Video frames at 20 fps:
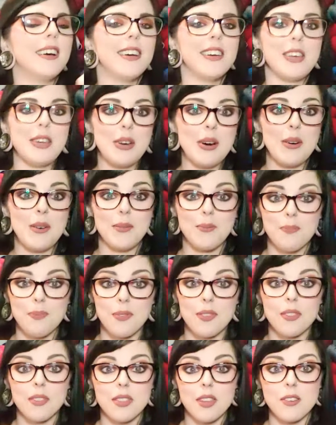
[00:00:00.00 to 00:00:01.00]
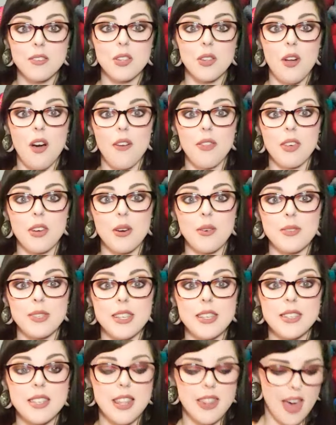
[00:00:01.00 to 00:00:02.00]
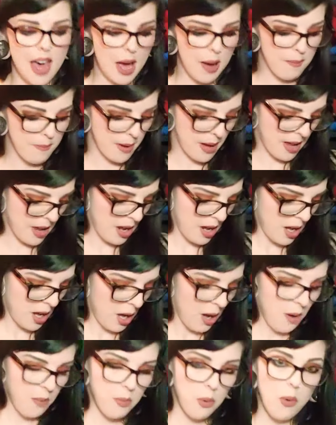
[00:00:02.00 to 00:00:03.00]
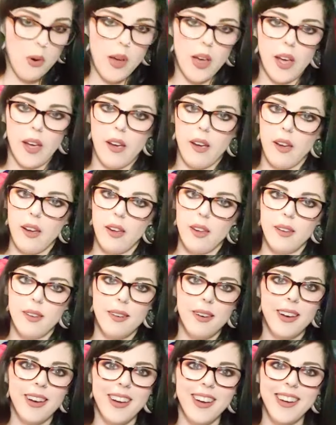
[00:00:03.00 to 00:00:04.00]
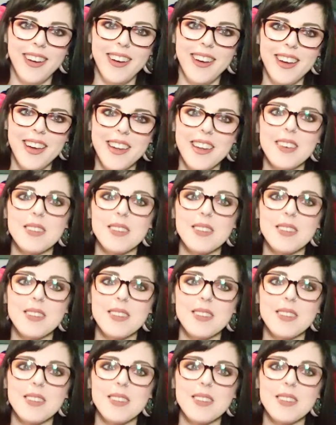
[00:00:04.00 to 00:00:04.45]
you know, there's a lot that goes into that, but boy, it